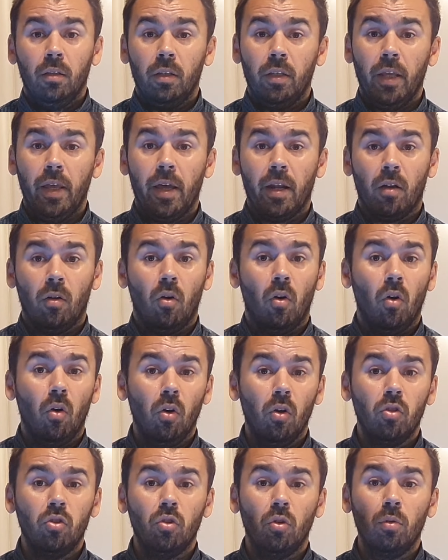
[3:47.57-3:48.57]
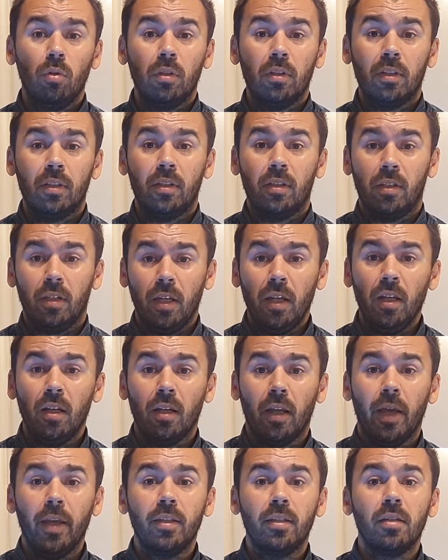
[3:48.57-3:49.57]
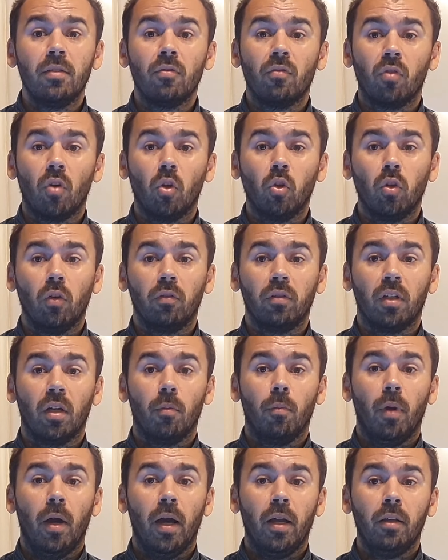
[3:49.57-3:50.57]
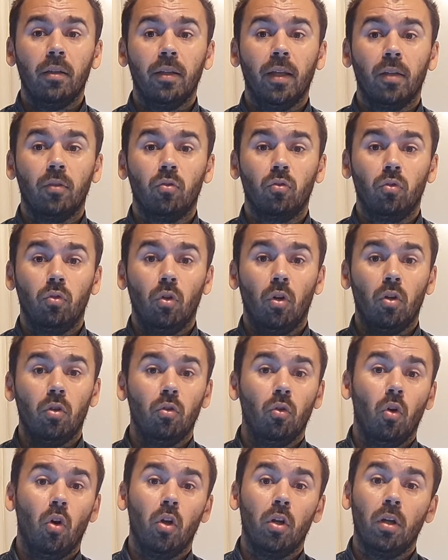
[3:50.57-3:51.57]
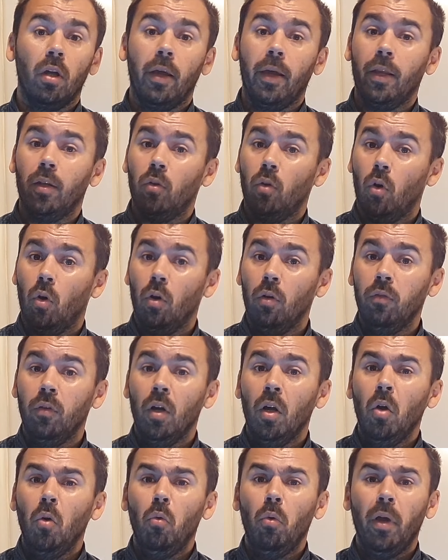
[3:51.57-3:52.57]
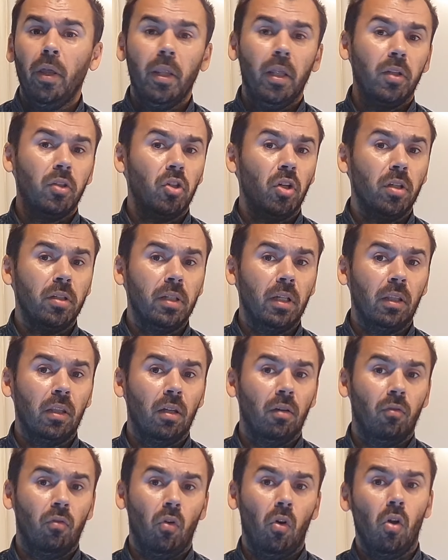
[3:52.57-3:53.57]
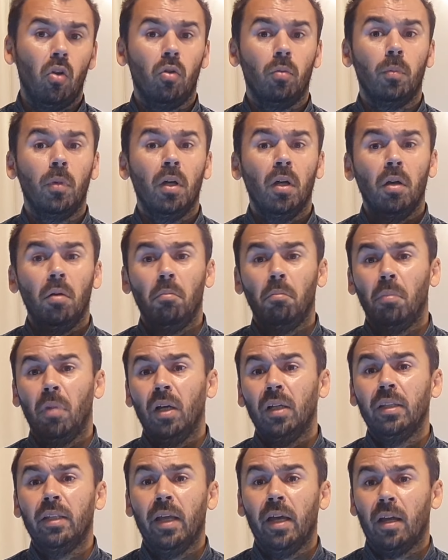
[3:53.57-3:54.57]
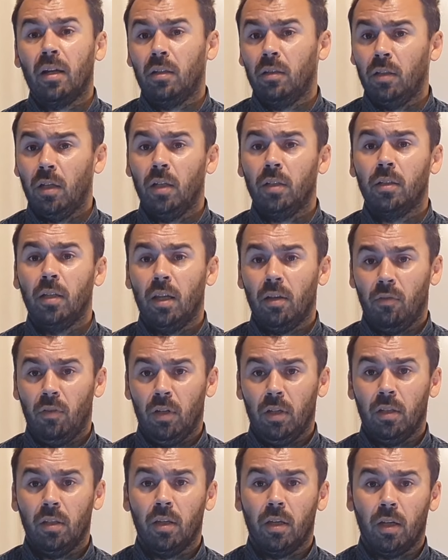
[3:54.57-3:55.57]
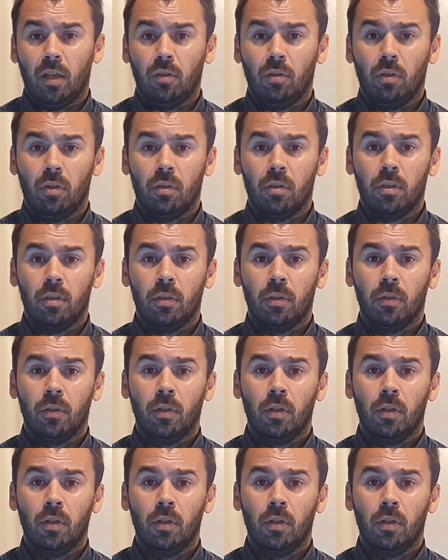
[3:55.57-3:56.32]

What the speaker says: There are also 3 lights in front of the bar that turn on and off when adjusting the volume, but they are not level indicators.